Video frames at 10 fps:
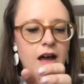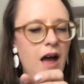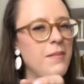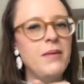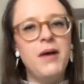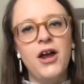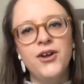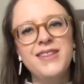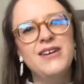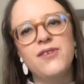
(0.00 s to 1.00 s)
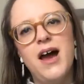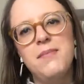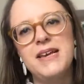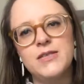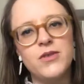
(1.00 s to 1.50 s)
I mean, my only
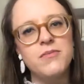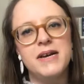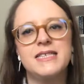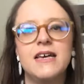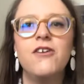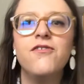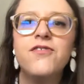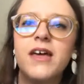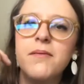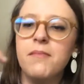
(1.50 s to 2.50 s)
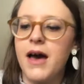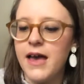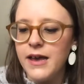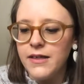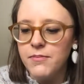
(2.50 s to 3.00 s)
gripe is with myself, that
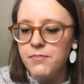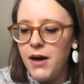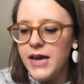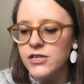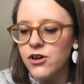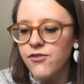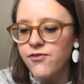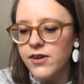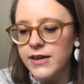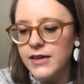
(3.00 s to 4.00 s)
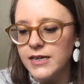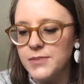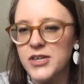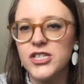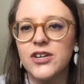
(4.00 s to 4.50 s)
my bind off,
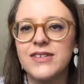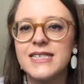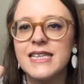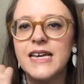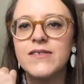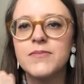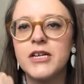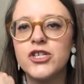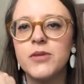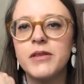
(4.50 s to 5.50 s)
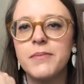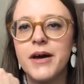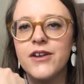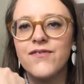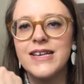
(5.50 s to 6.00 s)
especially on the sleeves, my tubular
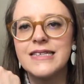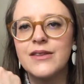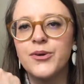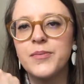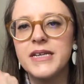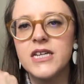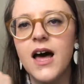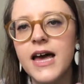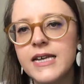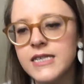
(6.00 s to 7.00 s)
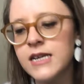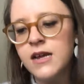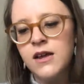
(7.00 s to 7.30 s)
bind off is a little bit tight.